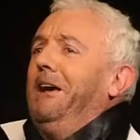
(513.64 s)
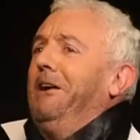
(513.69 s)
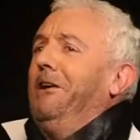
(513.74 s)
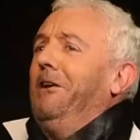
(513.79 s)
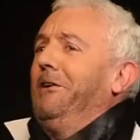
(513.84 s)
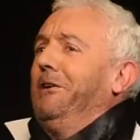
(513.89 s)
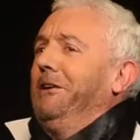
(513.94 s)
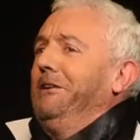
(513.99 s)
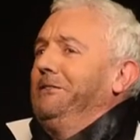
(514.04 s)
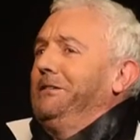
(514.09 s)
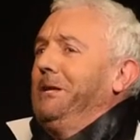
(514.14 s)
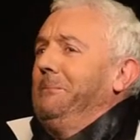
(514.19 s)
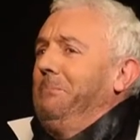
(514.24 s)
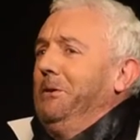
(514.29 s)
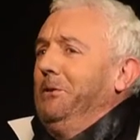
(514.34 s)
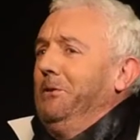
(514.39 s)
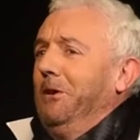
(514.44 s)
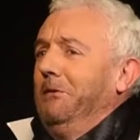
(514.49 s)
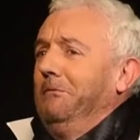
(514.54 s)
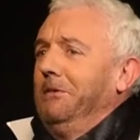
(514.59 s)
Grigory
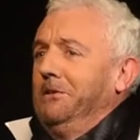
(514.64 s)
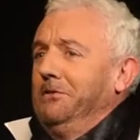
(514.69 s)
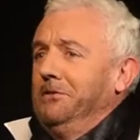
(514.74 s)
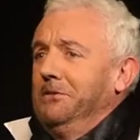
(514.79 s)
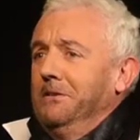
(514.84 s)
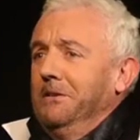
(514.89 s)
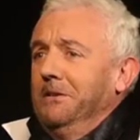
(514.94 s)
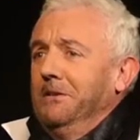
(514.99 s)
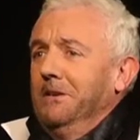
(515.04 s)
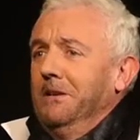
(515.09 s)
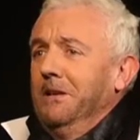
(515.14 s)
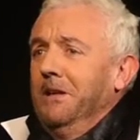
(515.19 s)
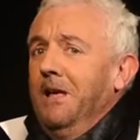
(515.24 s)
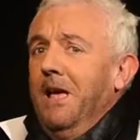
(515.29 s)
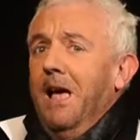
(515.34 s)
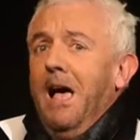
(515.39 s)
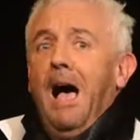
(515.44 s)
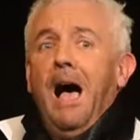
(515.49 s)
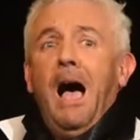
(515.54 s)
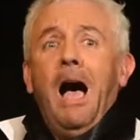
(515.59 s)
Stepanovich?
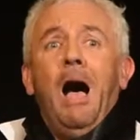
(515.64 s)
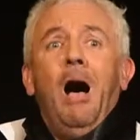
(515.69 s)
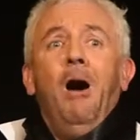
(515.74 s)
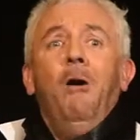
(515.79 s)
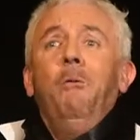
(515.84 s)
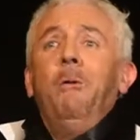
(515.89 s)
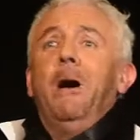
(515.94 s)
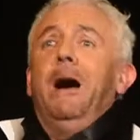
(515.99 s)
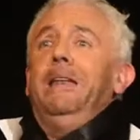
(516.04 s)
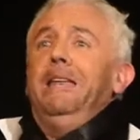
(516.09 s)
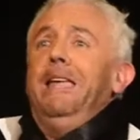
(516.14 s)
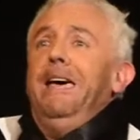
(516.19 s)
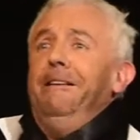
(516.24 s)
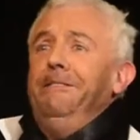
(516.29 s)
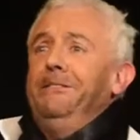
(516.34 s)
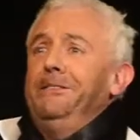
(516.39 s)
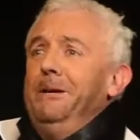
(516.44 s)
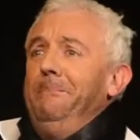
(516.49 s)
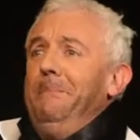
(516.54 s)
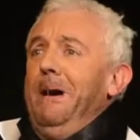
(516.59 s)
How on
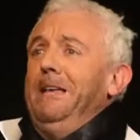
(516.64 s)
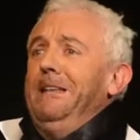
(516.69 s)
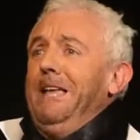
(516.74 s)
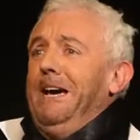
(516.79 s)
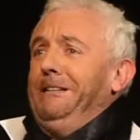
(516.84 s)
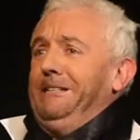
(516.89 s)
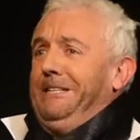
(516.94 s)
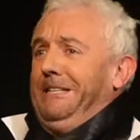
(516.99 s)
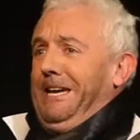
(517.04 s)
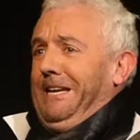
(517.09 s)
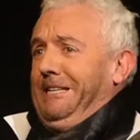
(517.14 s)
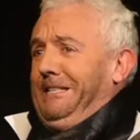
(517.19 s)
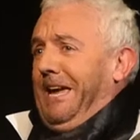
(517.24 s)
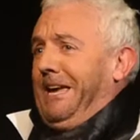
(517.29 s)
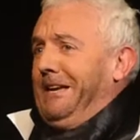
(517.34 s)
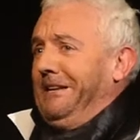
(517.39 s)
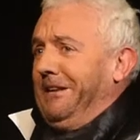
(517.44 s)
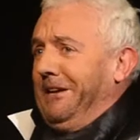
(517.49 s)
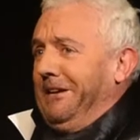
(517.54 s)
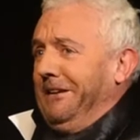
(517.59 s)
earth am I not to get
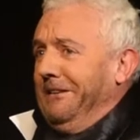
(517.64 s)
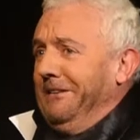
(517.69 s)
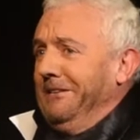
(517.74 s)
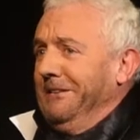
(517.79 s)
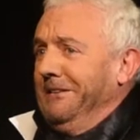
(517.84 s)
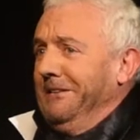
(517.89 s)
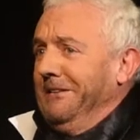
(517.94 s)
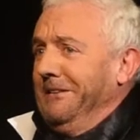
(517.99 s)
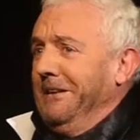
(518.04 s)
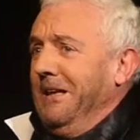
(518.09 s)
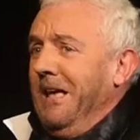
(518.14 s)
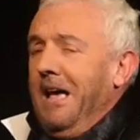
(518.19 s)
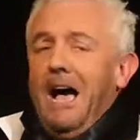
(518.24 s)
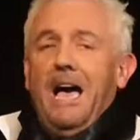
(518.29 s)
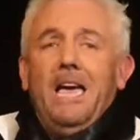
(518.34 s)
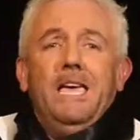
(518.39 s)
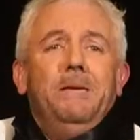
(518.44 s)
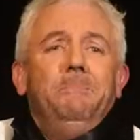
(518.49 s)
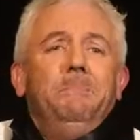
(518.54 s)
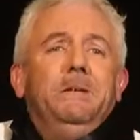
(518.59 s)
angry?
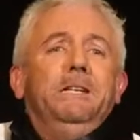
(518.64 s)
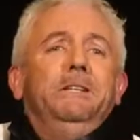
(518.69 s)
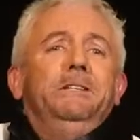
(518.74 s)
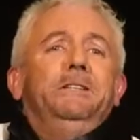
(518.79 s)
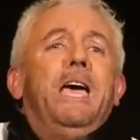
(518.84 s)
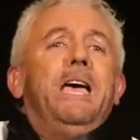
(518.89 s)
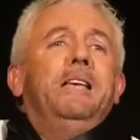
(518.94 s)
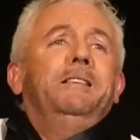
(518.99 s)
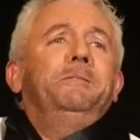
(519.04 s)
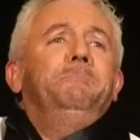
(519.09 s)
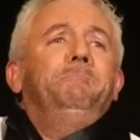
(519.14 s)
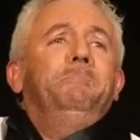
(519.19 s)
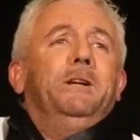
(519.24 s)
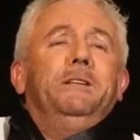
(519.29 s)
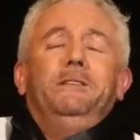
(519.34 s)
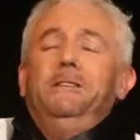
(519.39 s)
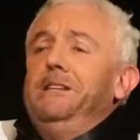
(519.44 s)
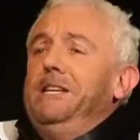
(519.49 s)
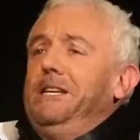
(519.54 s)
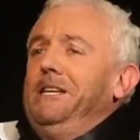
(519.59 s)
I am in
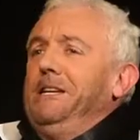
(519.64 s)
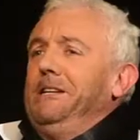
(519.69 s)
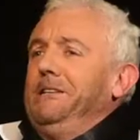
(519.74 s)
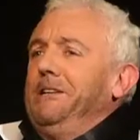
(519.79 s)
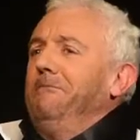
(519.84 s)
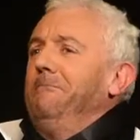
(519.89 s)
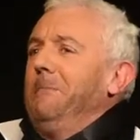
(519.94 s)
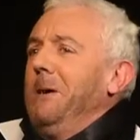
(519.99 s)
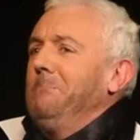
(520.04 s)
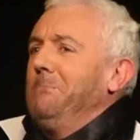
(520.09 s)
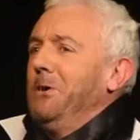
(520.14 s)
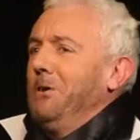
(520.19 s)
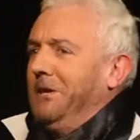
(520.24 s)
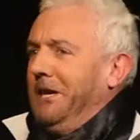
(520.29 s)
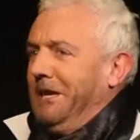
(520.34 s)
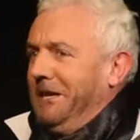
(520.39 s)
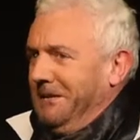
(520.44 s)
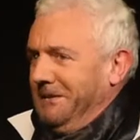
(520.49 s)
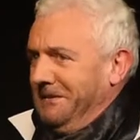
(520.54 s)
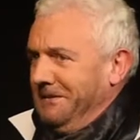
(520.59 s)
desperate need of my money.
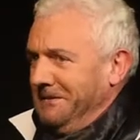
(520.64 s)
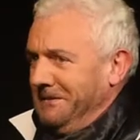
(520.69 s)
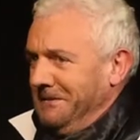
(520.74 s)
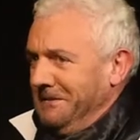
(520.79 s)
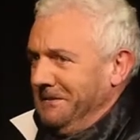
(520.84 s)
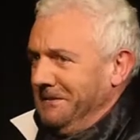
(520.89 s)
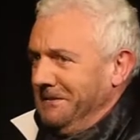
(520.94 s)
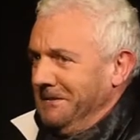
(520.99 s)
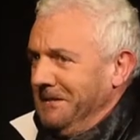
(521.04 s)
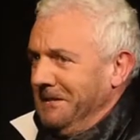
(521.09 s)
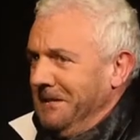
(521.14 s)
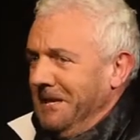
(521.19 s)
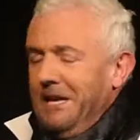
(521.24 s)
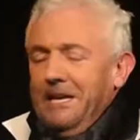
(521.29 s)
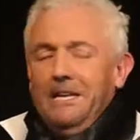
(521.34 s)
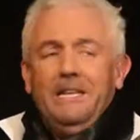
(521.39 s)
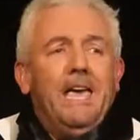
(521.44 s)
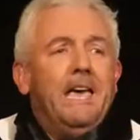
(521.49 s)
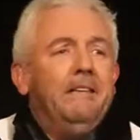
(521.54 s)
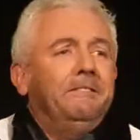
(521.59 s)

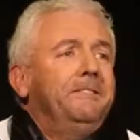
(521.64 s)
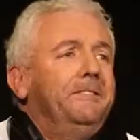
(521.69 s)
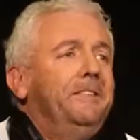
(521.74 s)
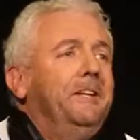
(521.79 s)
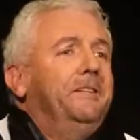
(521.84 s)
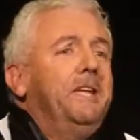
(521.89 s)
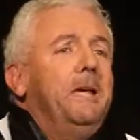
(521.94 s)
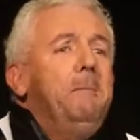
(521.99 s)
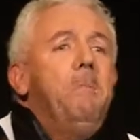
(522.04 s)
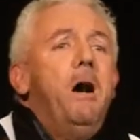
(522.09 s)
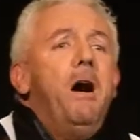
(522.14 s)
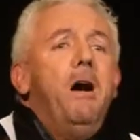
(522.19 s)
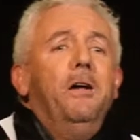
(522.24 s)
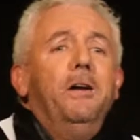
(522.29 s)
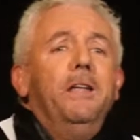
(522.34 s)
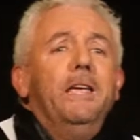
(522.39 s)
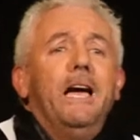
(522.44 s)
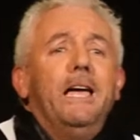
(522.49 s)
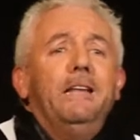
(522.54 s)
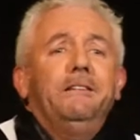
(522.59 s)
Yesterday
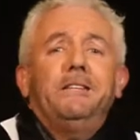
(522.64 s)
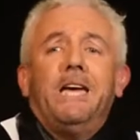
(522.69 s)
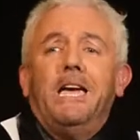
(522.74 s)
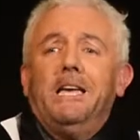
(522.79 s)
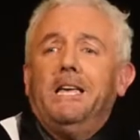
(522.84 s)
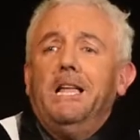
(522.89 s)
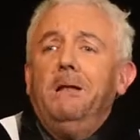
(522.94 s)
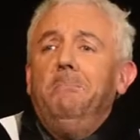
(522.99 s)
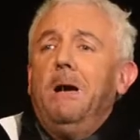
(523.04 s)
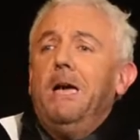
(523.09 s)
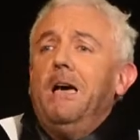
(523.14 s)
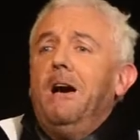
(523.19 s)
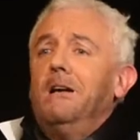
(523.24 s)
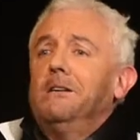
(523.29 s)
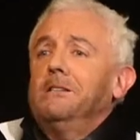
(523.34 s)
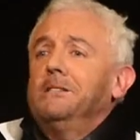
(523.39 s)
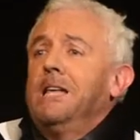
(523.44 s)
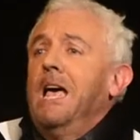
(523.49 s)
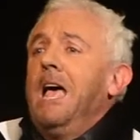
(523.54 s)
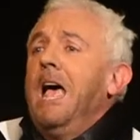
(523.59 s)
morning I tackle my
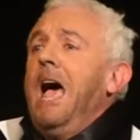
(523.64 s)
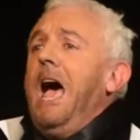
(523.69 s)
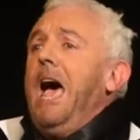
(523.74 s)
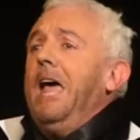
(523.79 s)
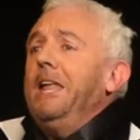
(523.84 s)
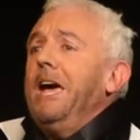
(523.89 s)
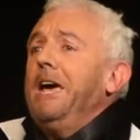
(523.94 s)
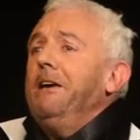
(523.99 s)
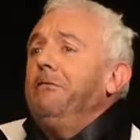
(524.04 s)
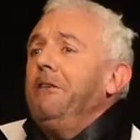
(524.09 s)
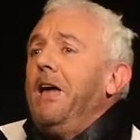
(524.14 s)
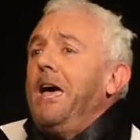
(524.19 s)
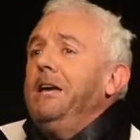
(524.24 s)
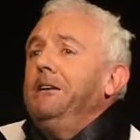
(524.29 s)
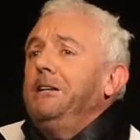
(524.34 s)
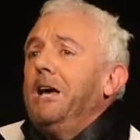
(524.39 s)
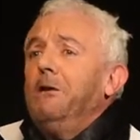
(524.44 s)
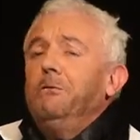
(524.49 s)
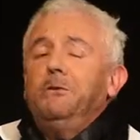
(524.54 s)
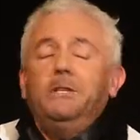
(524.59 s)
horse and I
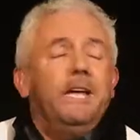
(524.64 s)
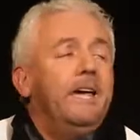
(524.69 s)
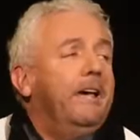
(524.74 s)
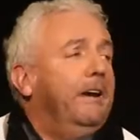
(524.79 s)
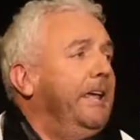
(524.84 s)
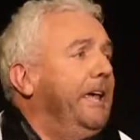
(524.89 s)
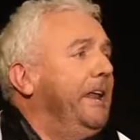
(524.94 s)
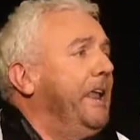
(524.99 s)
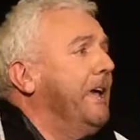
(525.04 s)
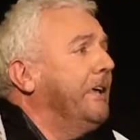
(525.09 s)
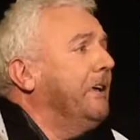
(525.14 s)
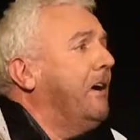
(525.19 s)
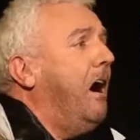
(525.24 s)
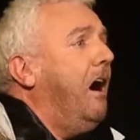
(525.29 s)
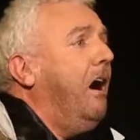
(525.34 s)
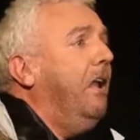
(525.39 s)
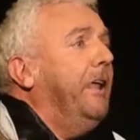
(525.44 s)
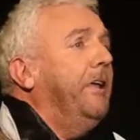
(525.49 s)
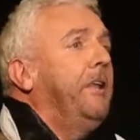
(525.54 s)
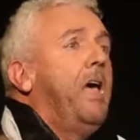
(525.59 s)
ride out there and I
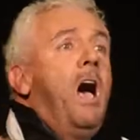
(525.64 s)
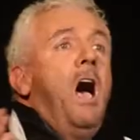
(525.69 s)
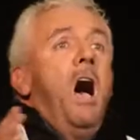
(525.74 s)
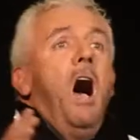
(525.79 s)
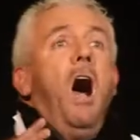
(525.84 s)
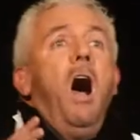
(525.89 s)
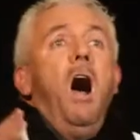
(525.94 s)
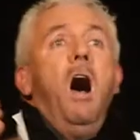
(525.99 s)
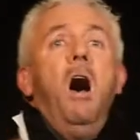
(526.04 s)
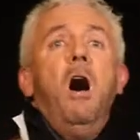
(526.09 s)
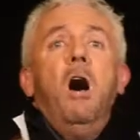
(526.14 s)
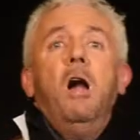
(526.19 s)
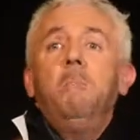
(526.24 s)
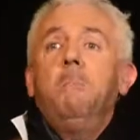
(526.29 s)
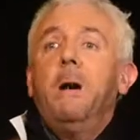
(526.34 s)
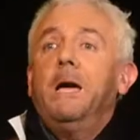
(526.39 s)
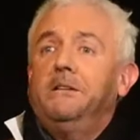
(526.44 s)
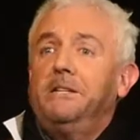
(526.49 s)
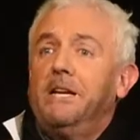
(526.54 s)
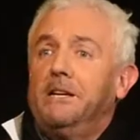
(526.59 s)
call up all
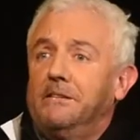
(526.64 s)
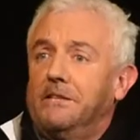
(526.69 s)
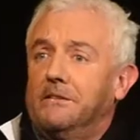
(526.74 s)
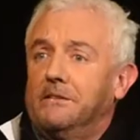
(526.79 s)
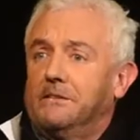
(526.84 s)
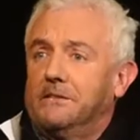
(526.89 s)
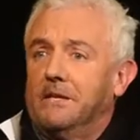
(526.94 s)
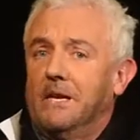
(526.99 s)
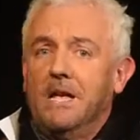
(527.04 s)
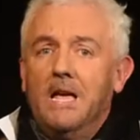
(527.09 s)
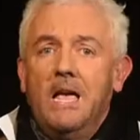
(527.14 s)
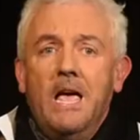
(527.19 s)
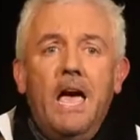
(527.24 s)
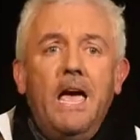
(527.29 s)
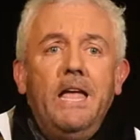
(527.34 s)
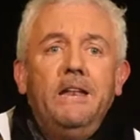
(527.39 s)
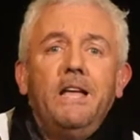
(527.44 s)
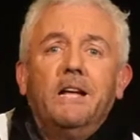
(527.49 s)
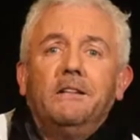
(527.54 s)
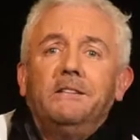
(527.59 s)
my debtors
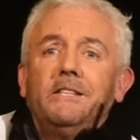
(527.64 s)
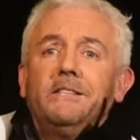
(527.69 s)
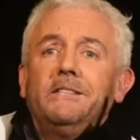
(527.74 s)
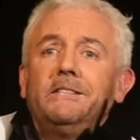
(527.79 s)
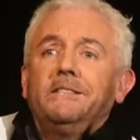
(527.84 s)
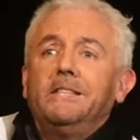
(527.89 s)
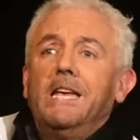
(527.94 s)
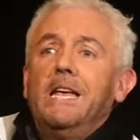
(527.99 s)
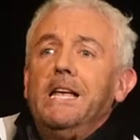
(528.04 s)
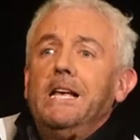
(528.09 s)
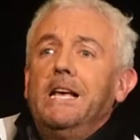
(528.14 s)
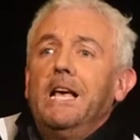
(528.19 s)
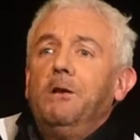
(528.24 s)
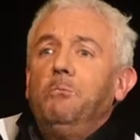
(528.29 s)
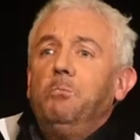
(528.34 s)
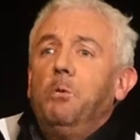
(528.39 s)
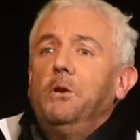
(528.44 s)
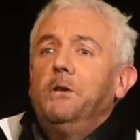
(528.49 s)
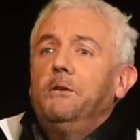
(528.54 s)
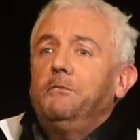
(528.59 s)
and not a
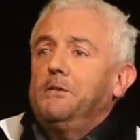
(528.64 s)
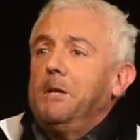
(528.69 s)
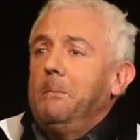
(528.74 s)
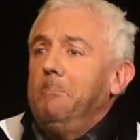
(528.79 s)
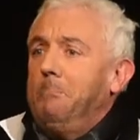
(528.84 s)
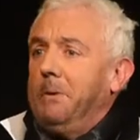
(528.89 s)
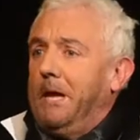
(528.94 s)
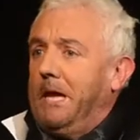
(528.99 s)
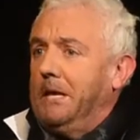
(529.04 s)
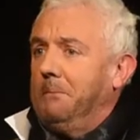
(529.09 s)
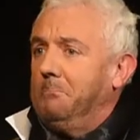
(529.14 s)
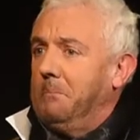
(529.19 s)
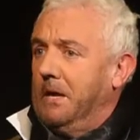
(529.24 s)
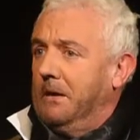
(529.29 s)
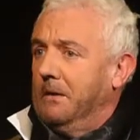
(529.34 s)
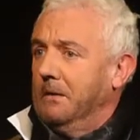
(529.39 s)
single one of them paid.